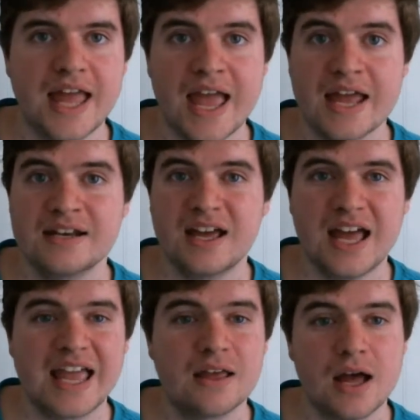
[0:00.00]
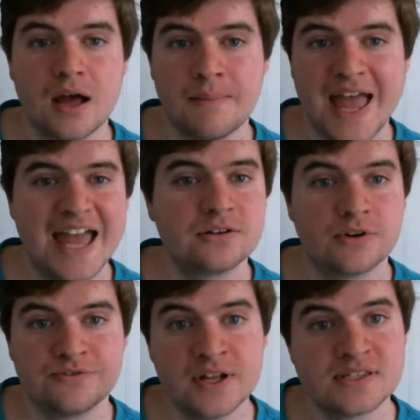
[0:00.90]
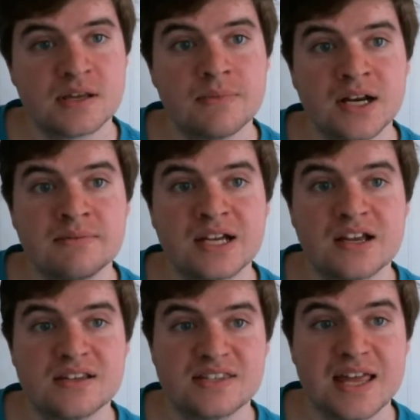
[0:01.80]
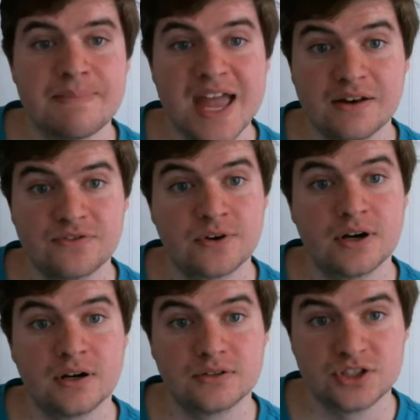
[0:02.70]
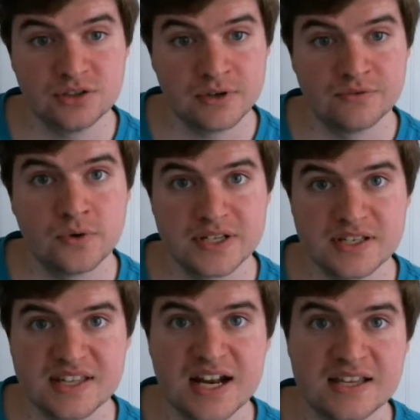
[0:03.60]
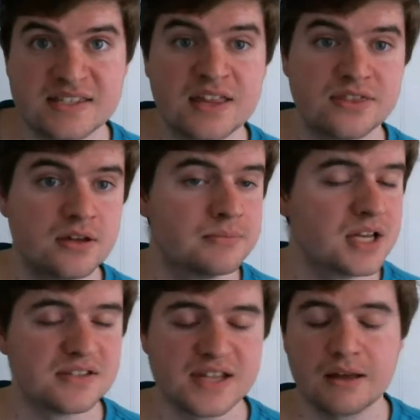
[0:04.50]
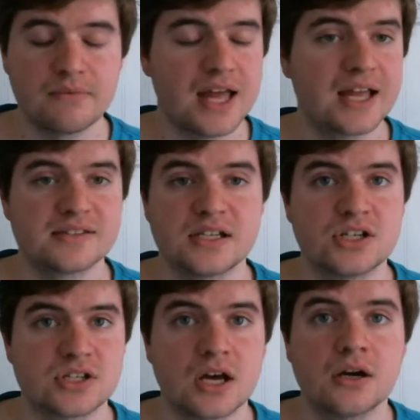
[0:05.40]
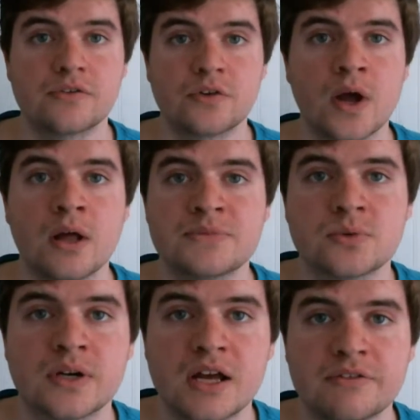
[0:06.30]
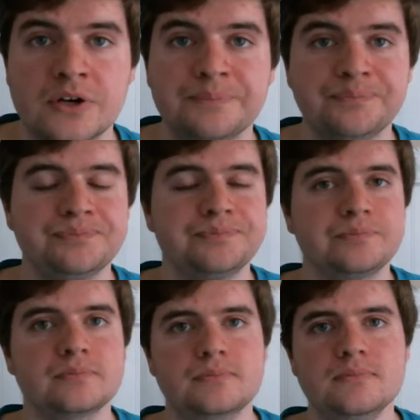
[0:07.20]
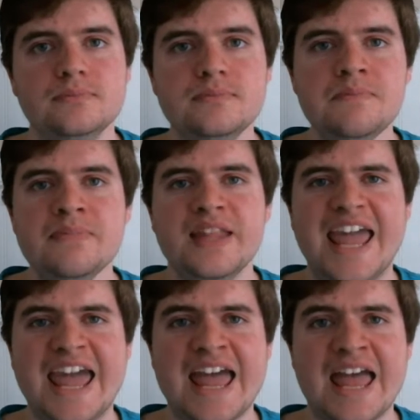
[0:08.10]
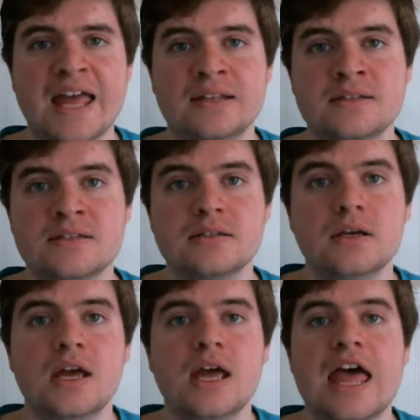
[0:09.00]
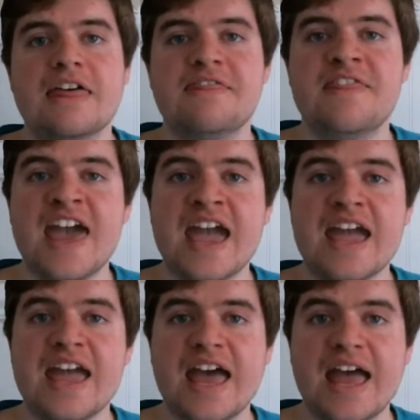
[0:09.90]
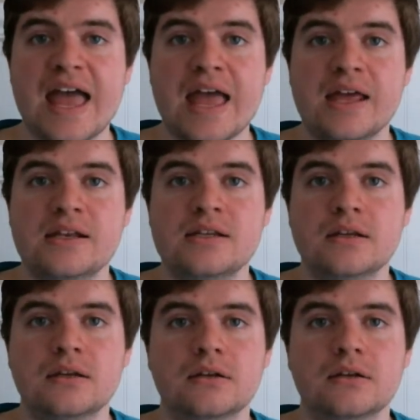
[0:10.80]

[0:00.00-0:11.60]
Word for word: and I, um, I had to refund somebody because they paid for two invoices that I sent them because I, I guess I just got overwhelmed or whatever. And they had,